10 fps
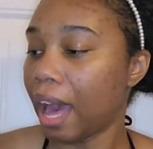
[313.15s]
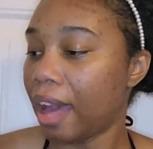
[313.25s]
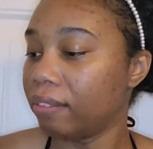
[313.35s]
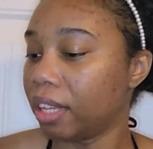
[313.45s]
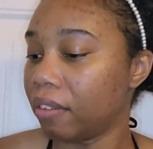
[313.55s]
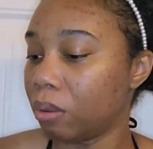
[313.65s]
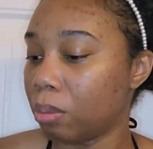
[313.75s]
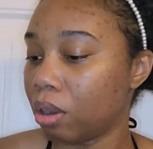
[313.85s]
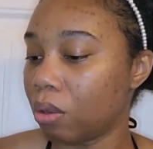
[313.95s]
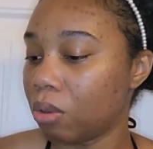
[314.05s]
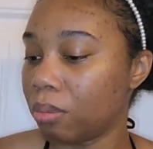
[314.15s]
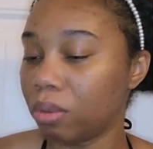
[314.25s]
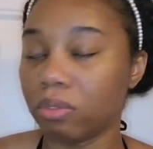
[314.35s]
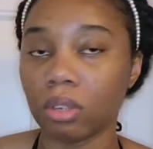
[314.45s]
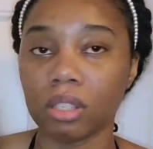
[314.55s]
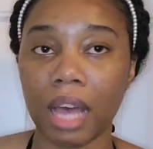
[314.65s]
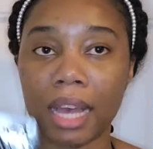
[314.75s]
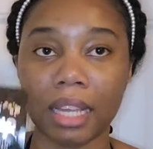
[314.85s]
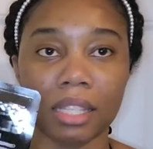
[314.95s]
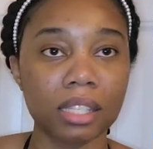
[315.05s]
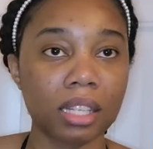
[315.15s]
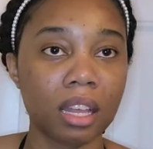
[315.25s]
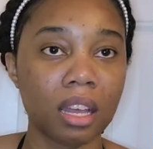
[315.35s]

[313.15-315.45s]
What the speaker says: I've never bought one before, so I guess